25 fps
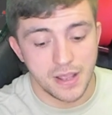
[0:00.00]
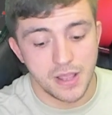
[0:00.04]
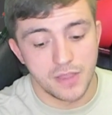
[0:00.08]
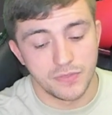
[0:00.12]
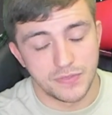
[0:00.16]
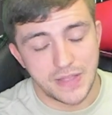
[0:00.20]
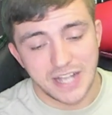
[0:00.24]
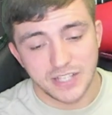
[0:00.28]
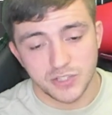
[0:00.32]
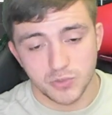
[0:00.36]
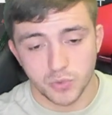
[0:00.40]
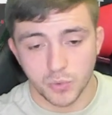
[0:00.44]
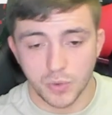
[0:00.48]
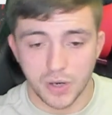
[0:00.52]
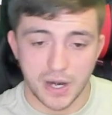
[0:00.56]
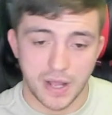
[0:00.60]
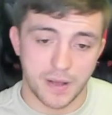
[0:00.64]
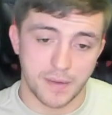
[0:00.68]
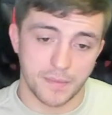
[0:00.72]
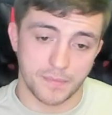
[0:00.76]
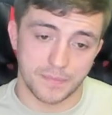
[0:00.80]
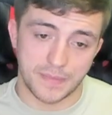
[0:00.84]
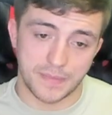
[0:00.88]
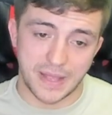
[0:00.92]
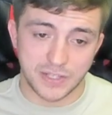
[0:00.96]
That's what
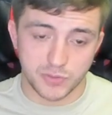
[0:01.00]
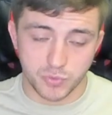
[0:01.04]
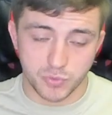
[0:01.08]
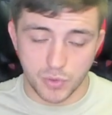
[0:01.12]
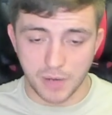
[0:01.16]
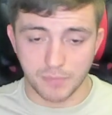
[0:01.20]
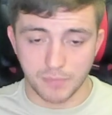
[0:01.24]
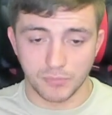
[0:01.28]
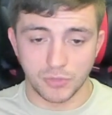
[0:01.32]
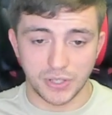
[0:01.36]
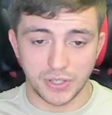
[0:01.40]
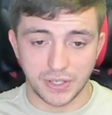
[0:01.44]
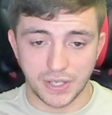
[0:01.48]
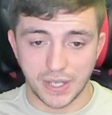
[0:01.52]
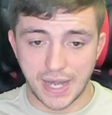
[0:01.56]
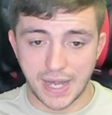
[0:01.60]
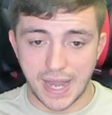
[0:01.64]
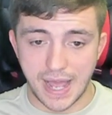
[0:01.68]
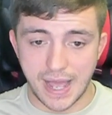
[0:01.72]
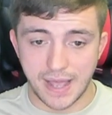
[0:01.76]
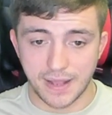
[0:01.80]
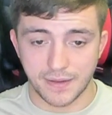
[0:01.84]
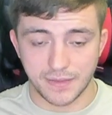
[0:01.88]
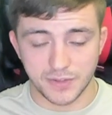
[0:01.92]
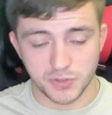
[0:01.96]
I'm looking
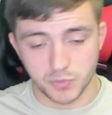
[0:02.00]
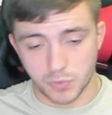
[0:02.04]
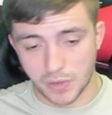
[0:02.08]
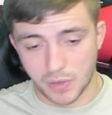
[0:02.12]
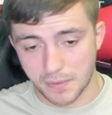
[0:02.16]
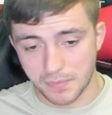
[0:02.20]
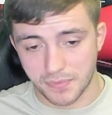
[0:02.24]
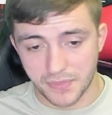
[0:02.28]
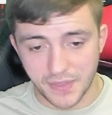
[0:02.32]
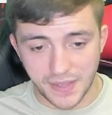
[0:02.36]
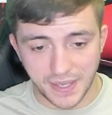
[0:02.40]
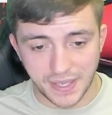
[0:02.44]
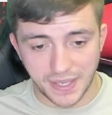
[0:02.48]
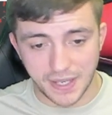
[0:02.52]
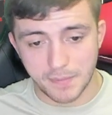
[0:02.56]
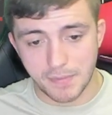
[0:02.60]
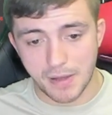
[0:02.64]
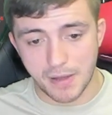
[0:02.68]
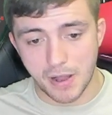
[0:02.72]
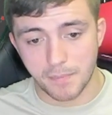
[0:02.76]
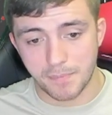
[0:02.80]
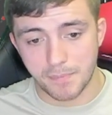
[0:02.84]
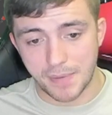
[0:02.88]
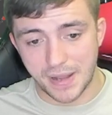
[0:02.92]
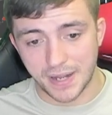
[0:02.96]
at. That's what I'm thinking
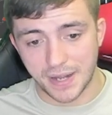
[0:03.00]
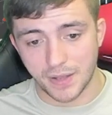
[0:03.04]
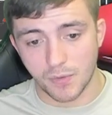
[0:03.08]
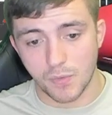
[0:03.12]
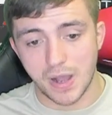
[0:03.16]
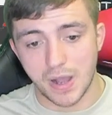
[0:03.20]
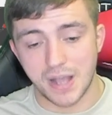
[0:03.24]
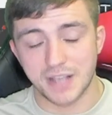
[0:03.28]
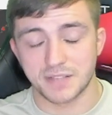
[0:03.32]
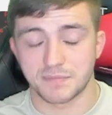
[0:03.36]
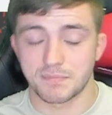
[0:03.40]
about betting-wise.